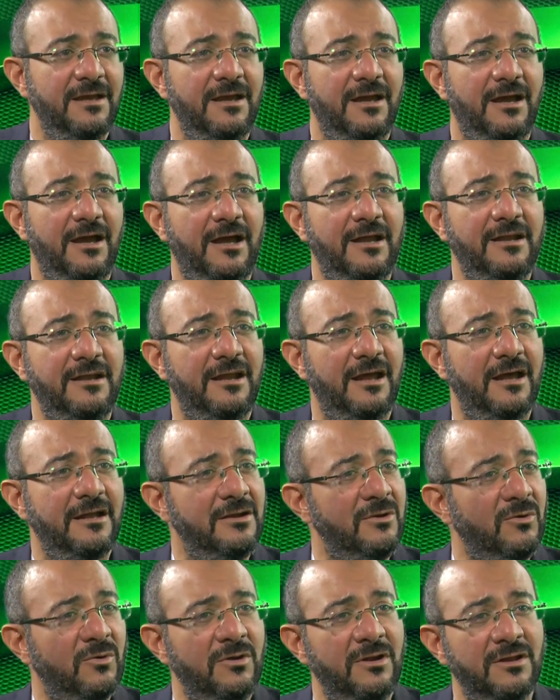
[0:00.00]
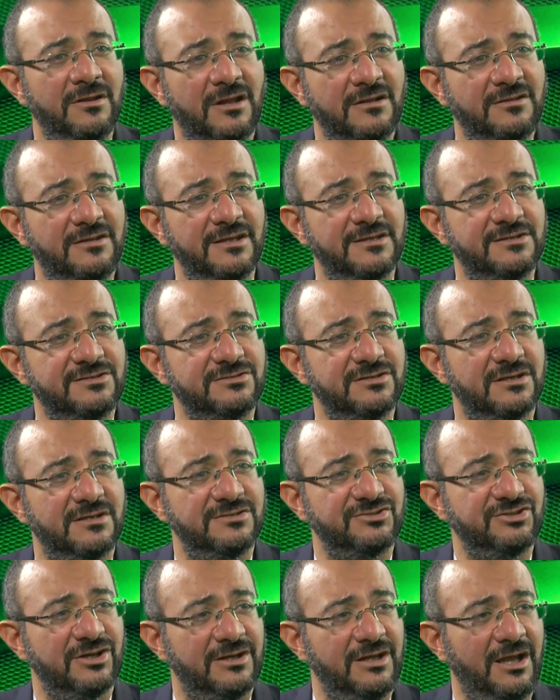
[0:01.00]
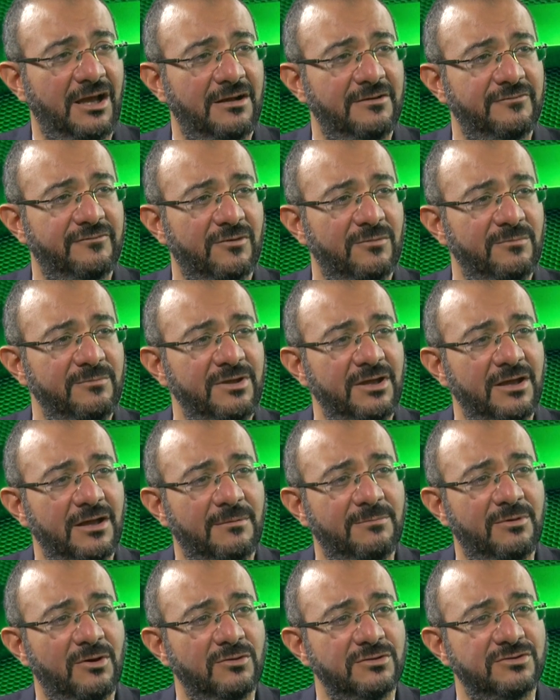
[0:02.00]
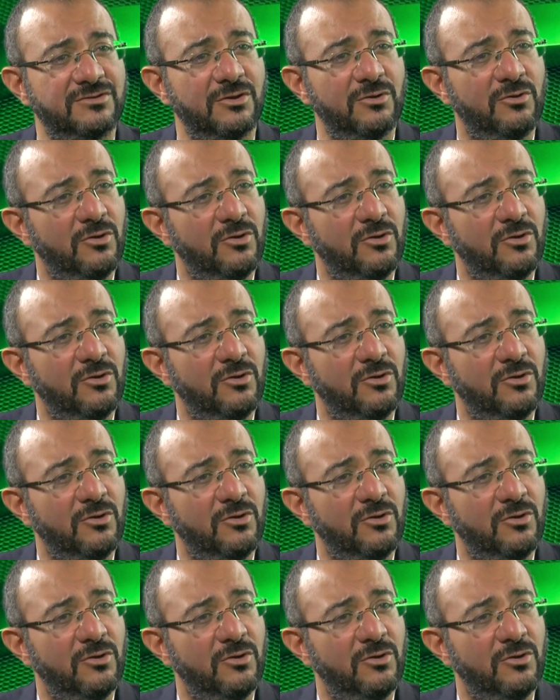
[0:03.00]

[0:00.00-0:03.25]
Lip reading: And any ruling that takes Sharia from being about